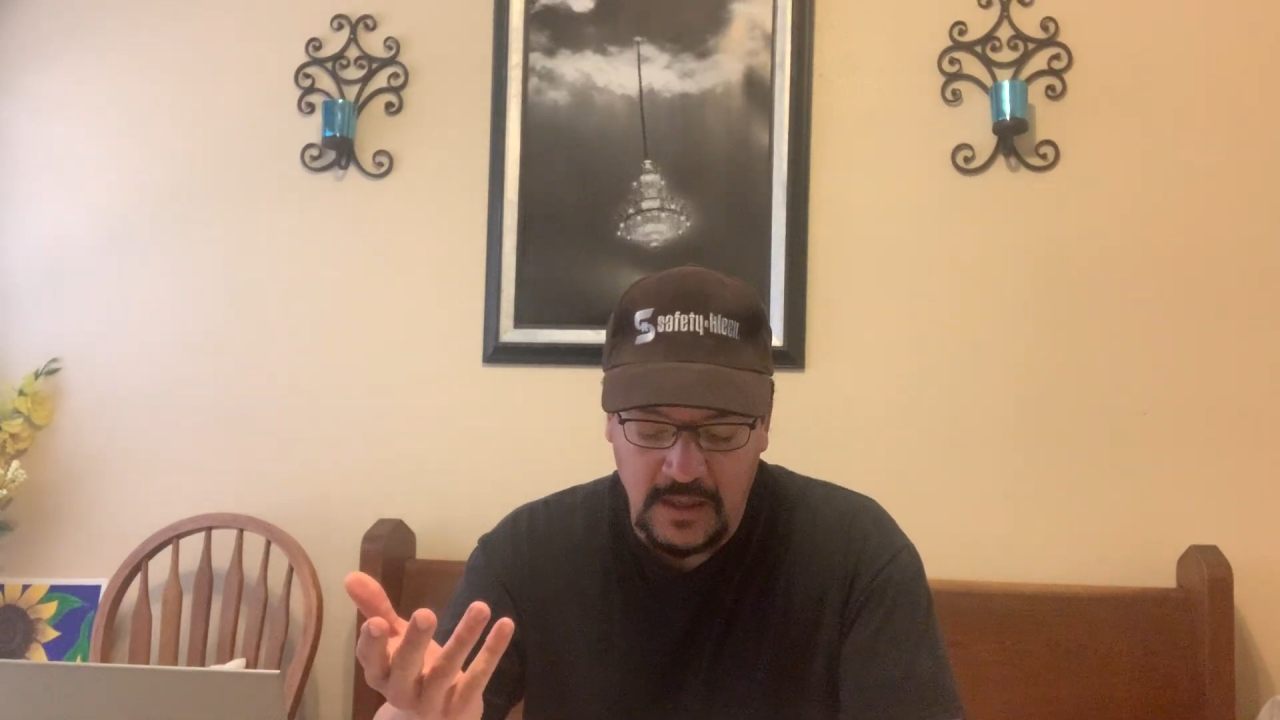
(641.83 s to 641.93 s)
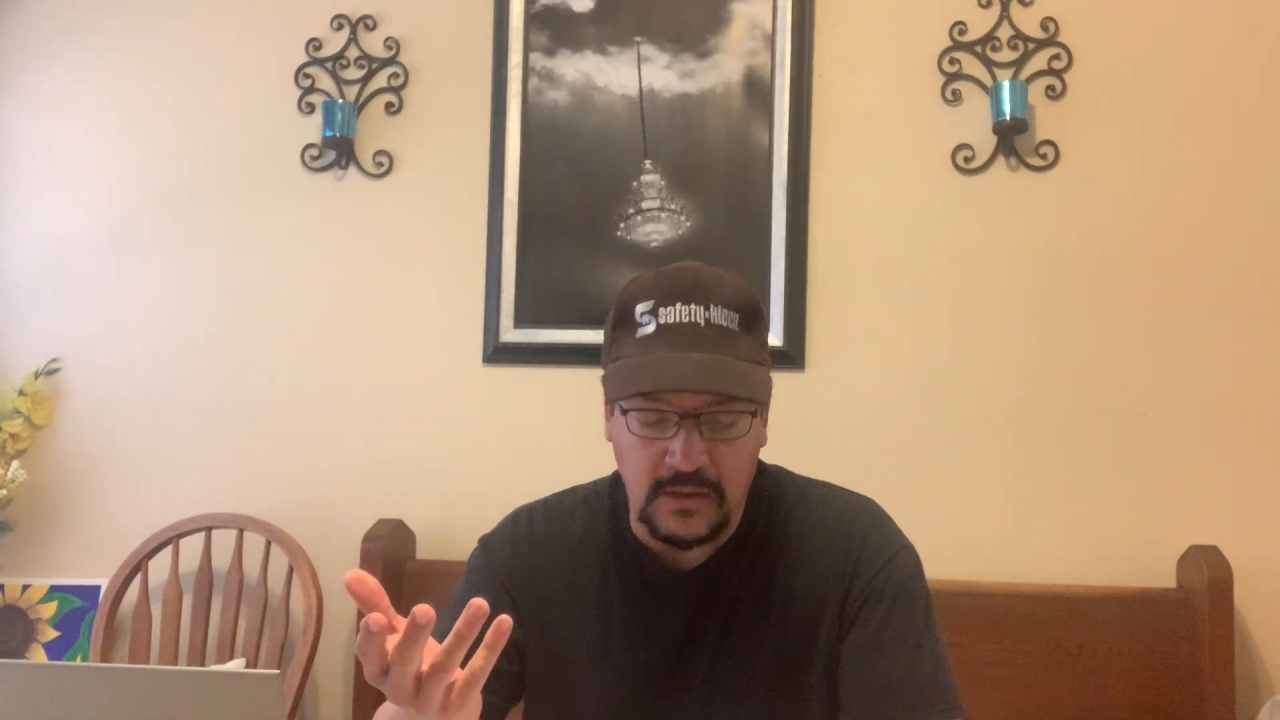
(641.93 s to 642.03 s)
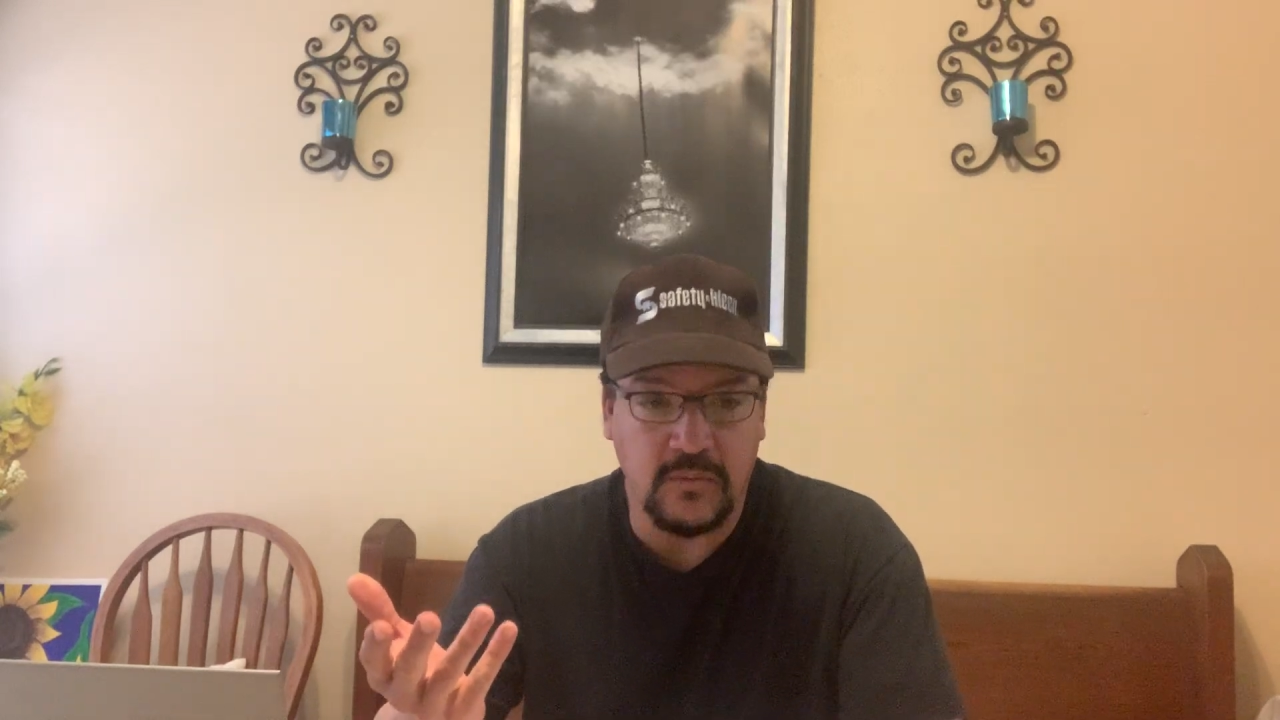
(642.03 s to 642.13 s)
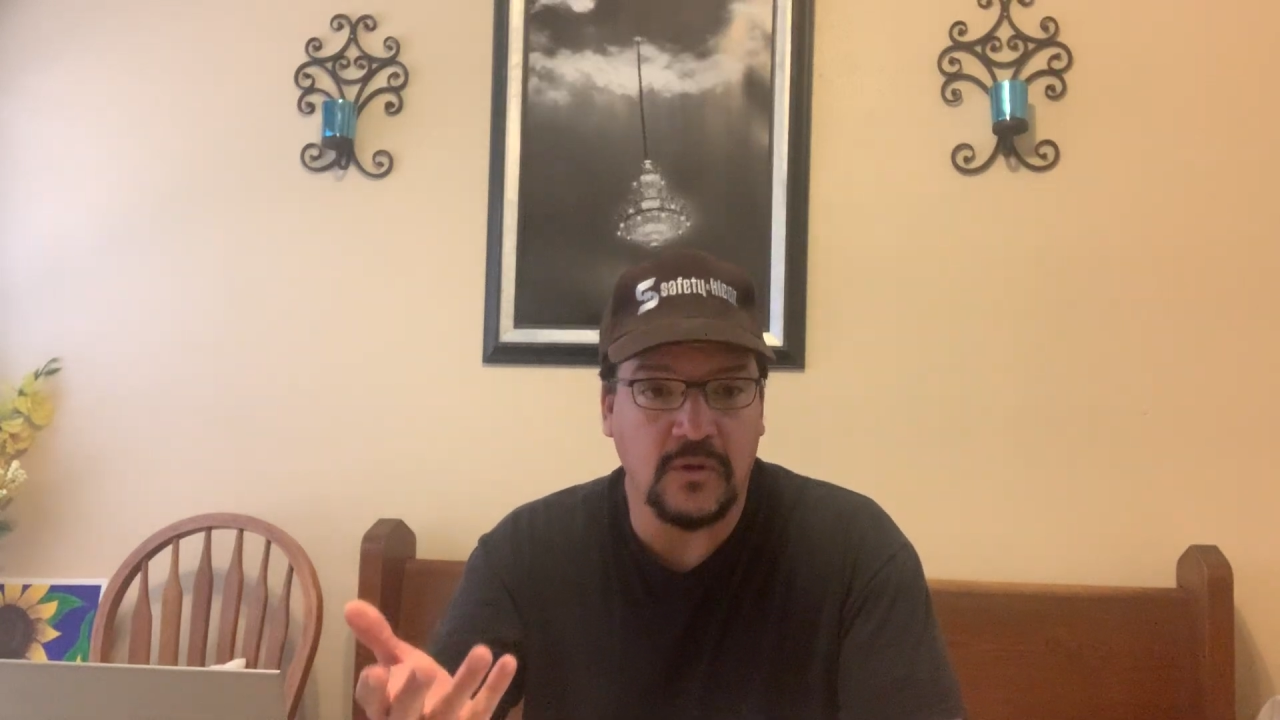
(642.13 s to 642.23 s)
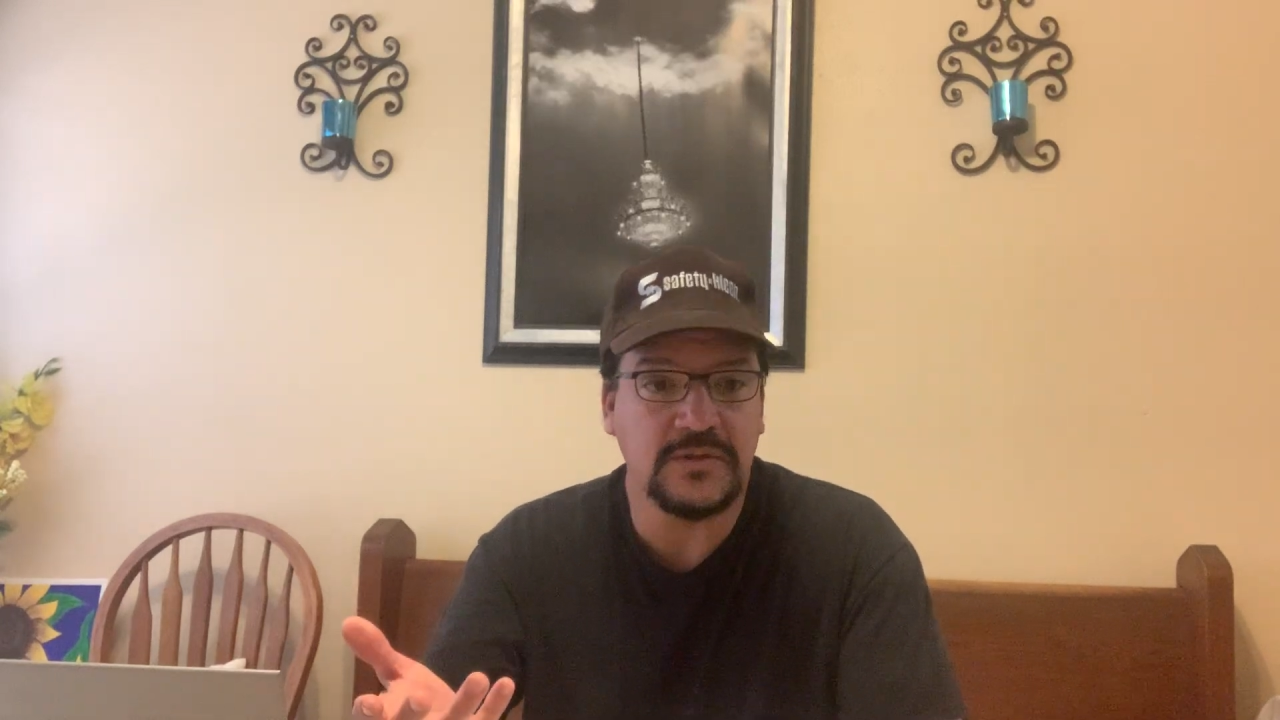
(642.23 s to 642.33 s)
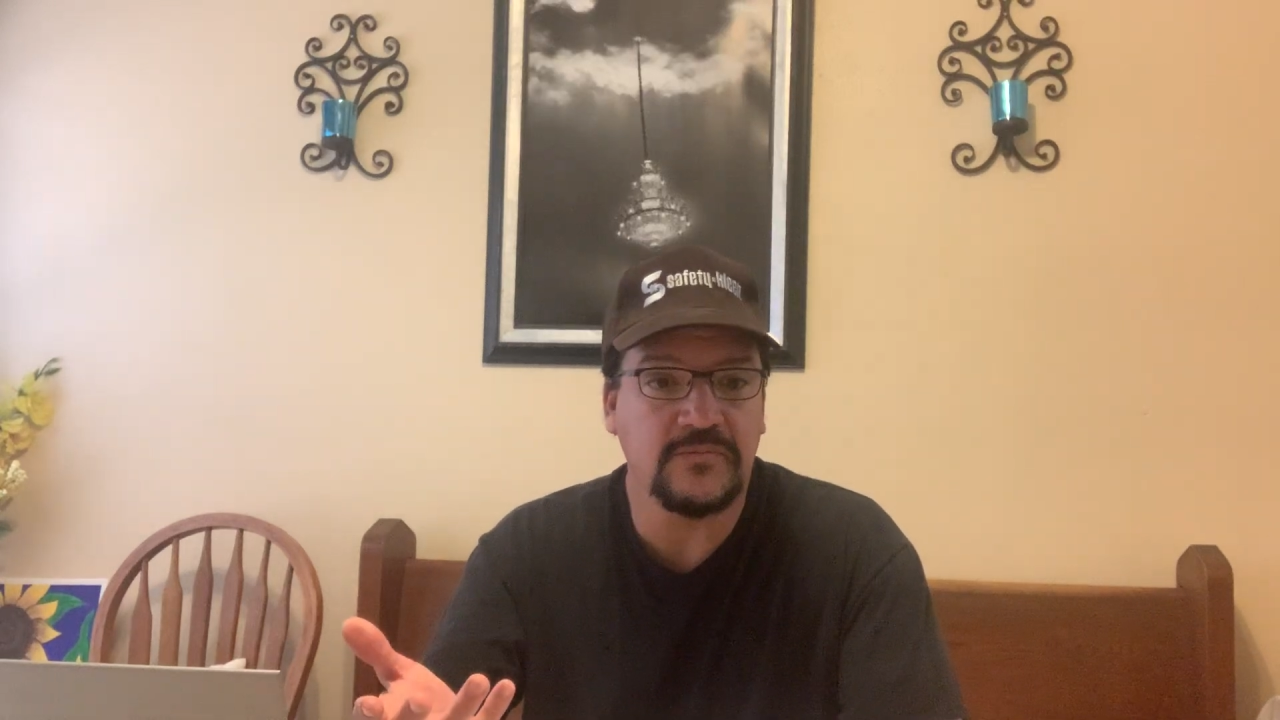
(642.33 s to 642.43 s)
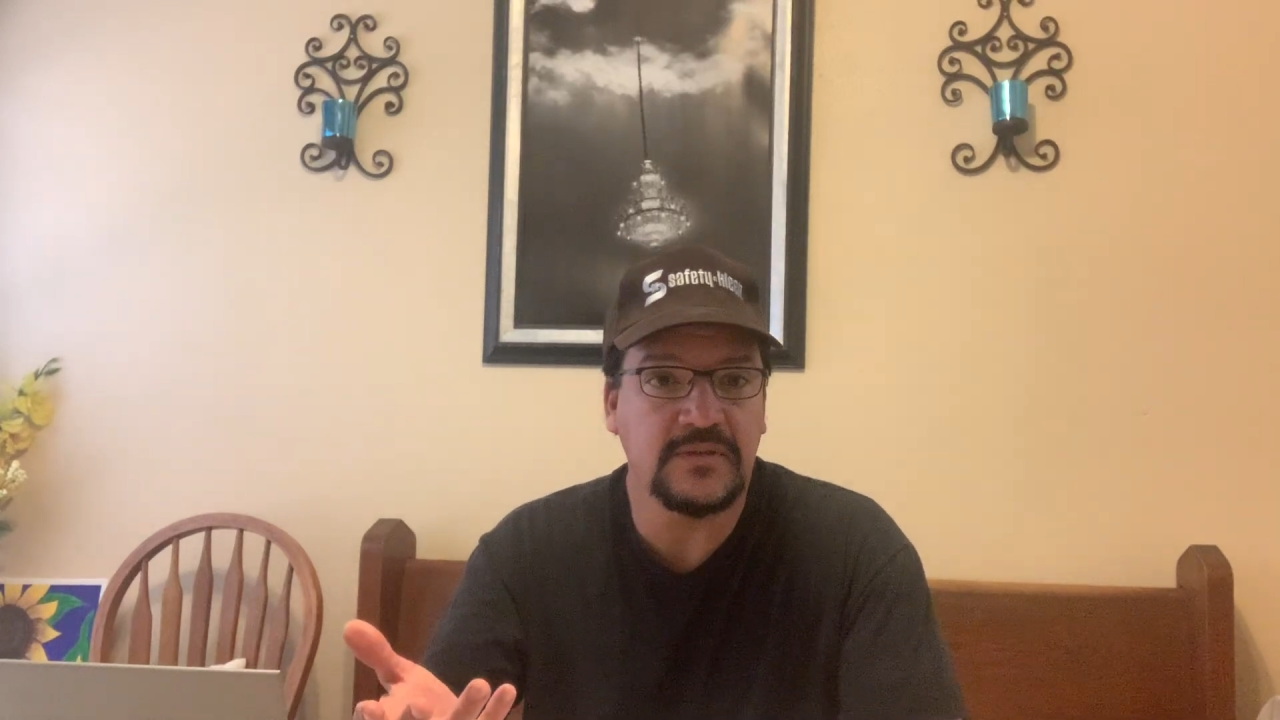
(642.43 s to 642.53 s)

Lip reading: corrosion